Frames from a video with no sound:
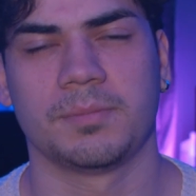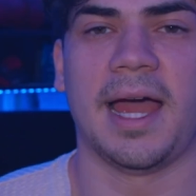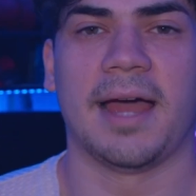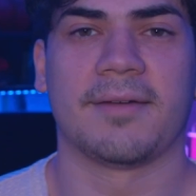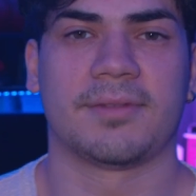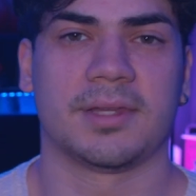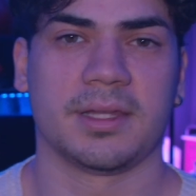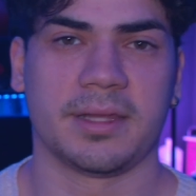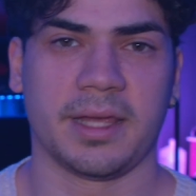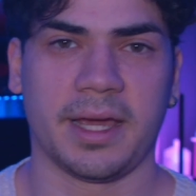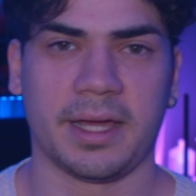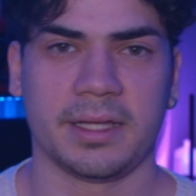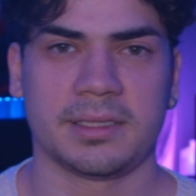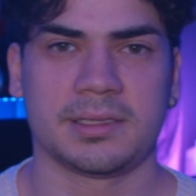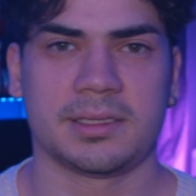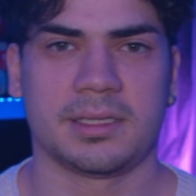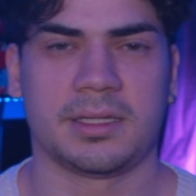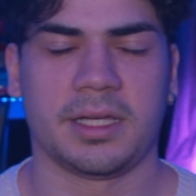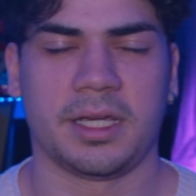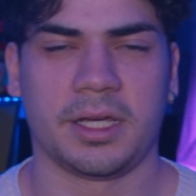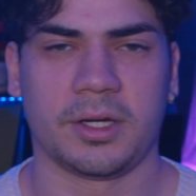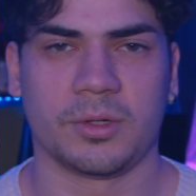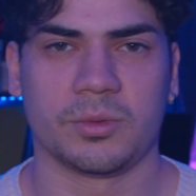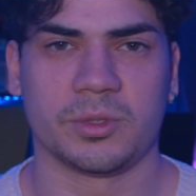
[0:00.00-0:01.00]
After that,
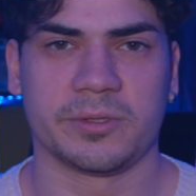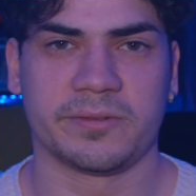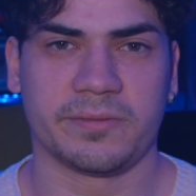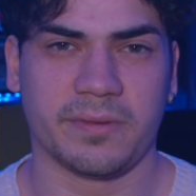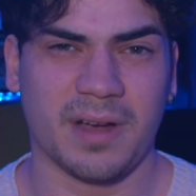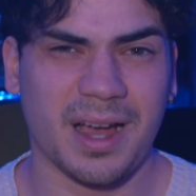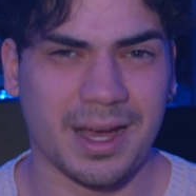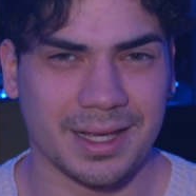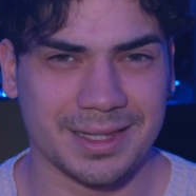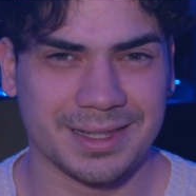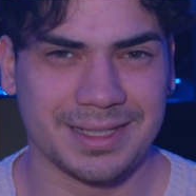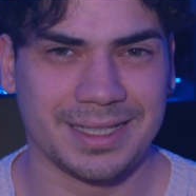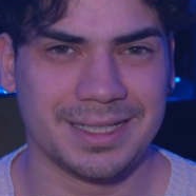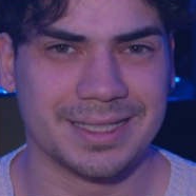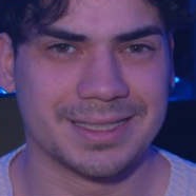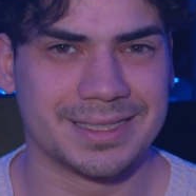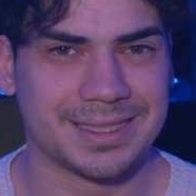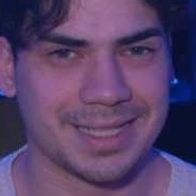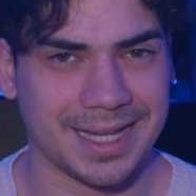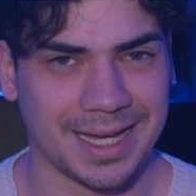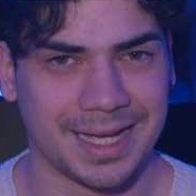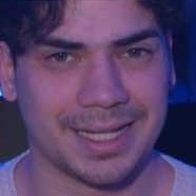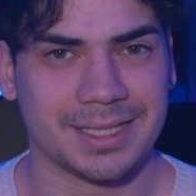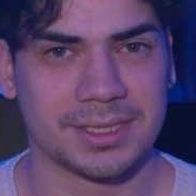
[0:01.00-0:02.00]
the hair was finally
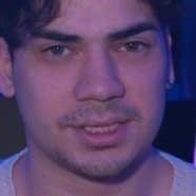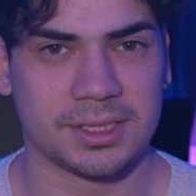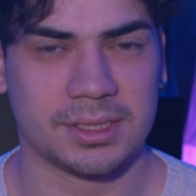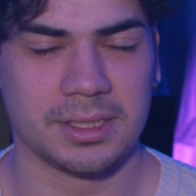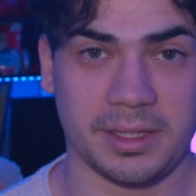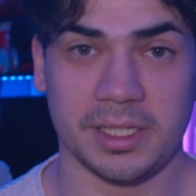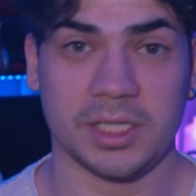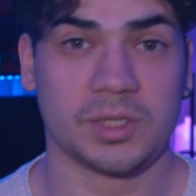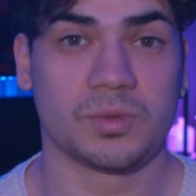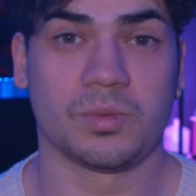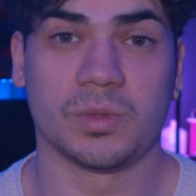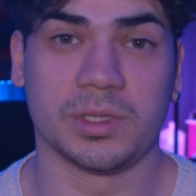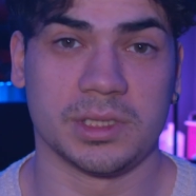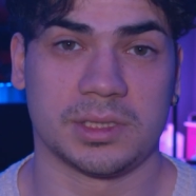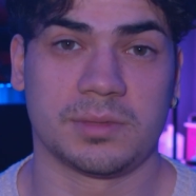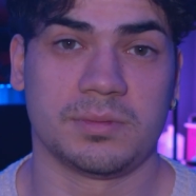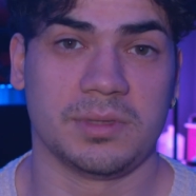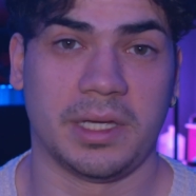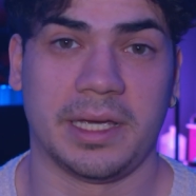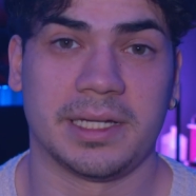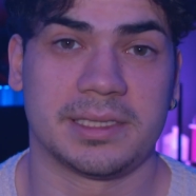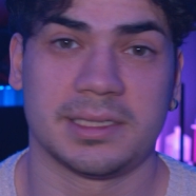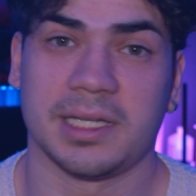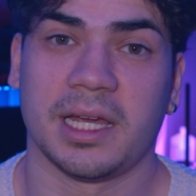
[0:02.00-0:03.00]
attached. This was
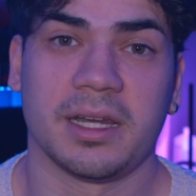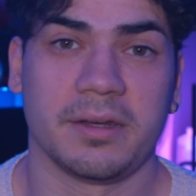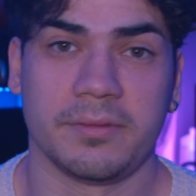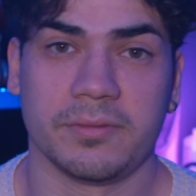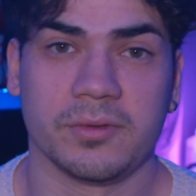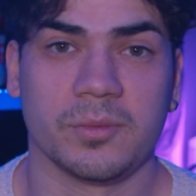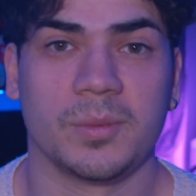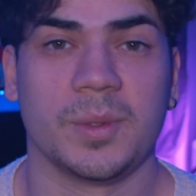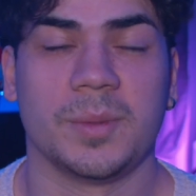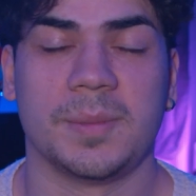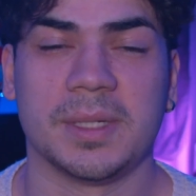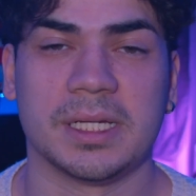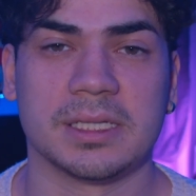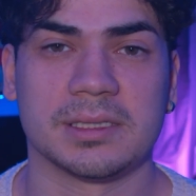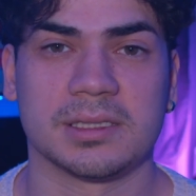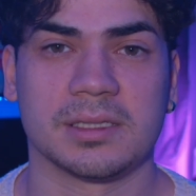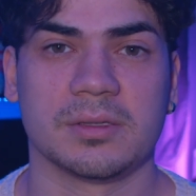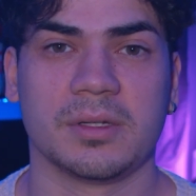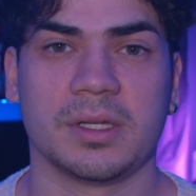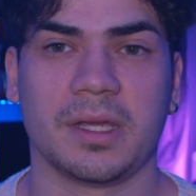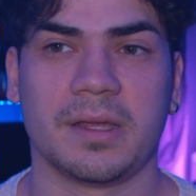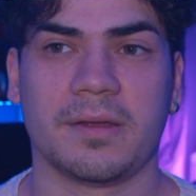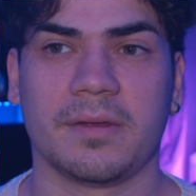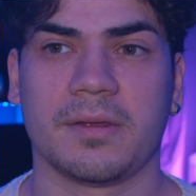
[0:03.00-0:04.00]
exciting for me because
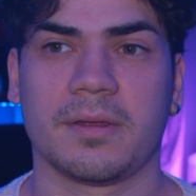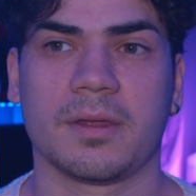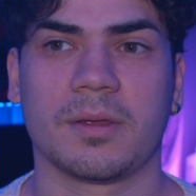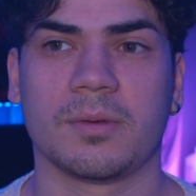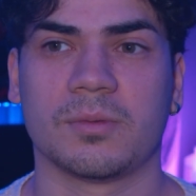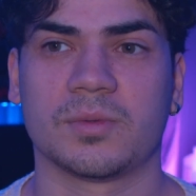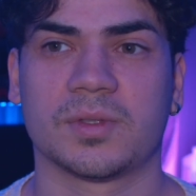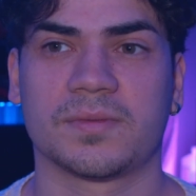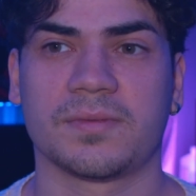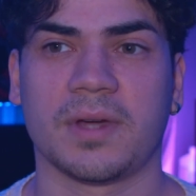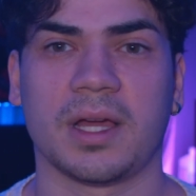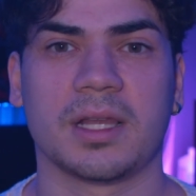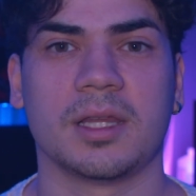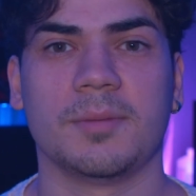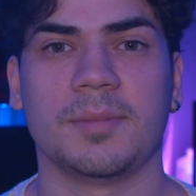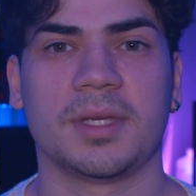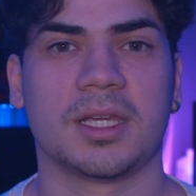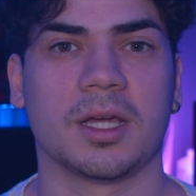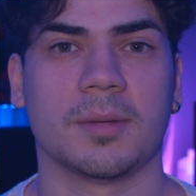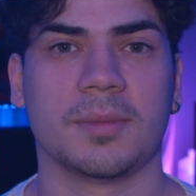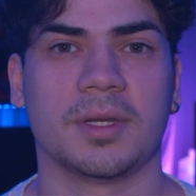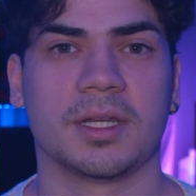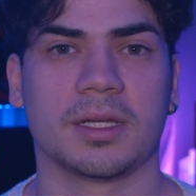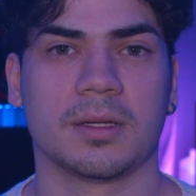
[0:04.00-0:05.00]
it was finally
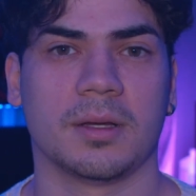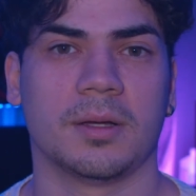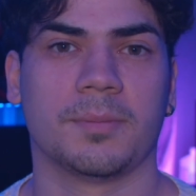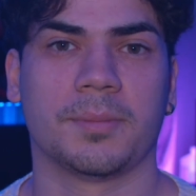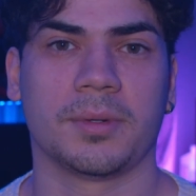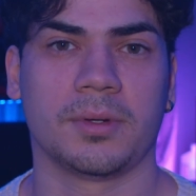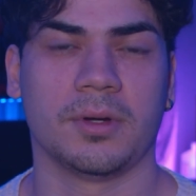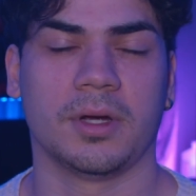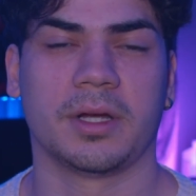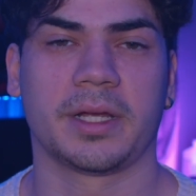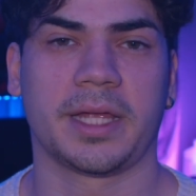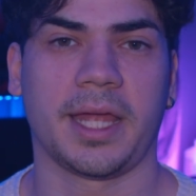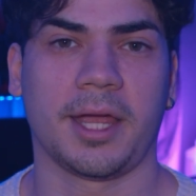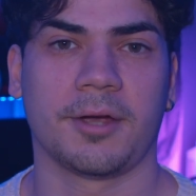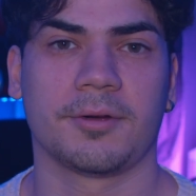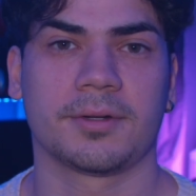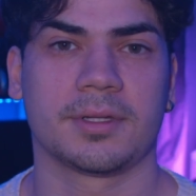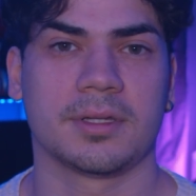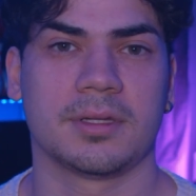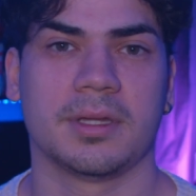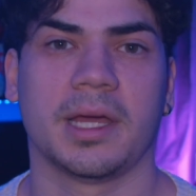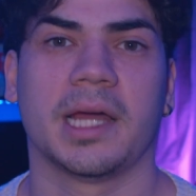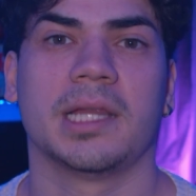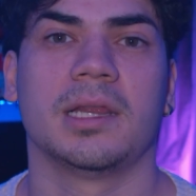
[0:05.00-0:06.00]
becoming a
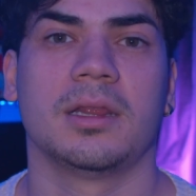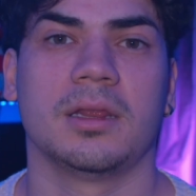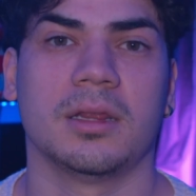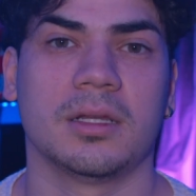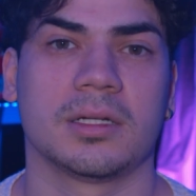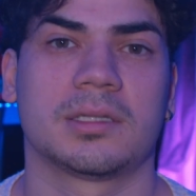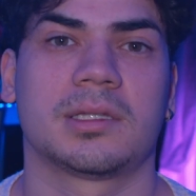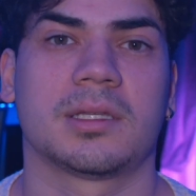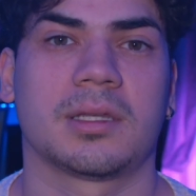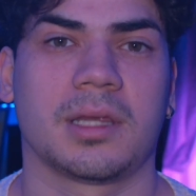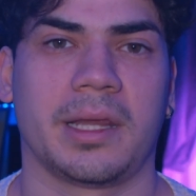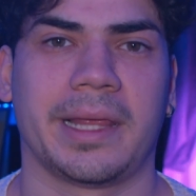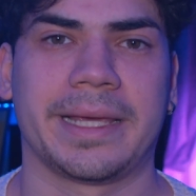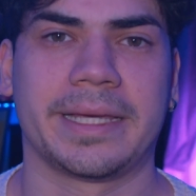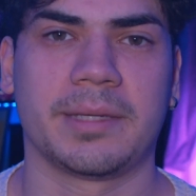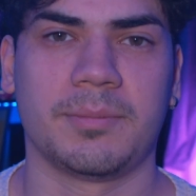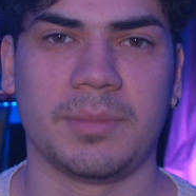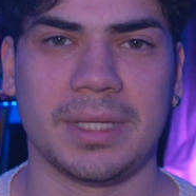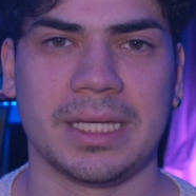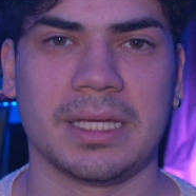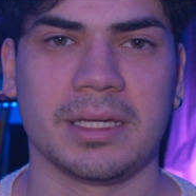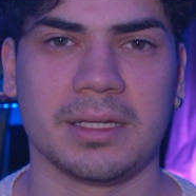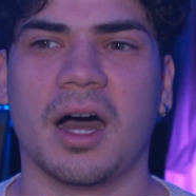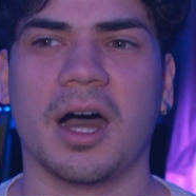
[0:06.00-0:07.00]
character that looked like
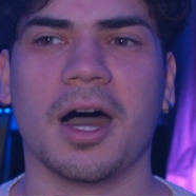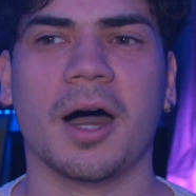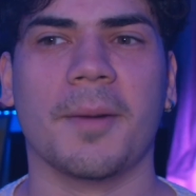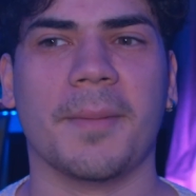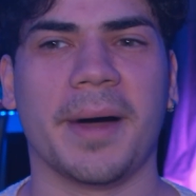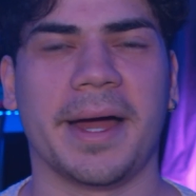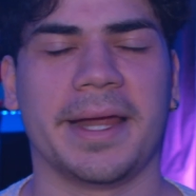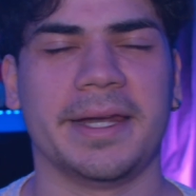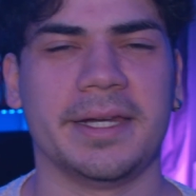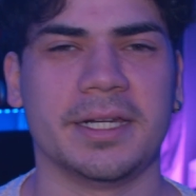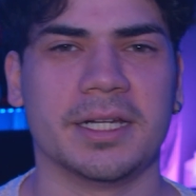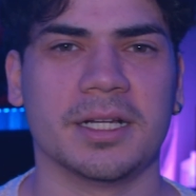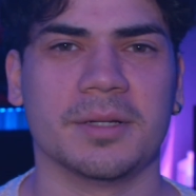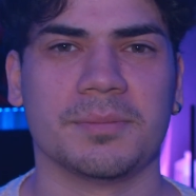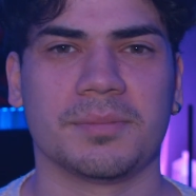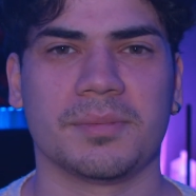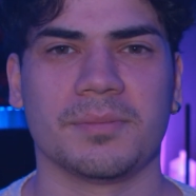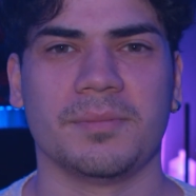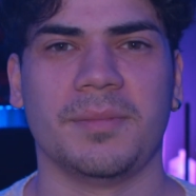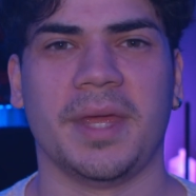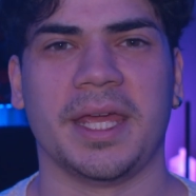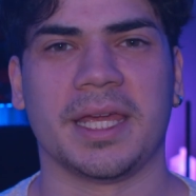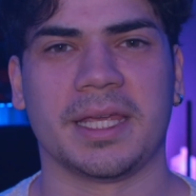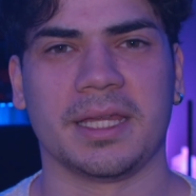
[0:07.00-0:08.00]
me. I ended up
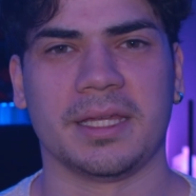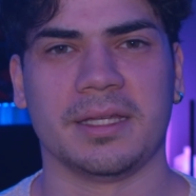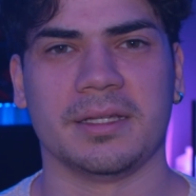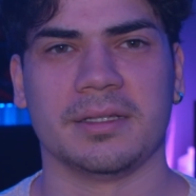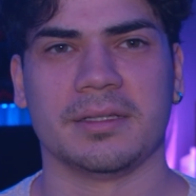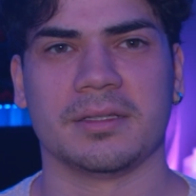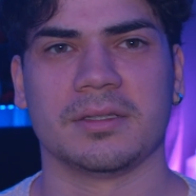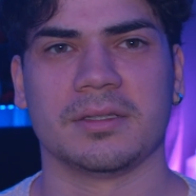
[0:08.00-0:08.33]
making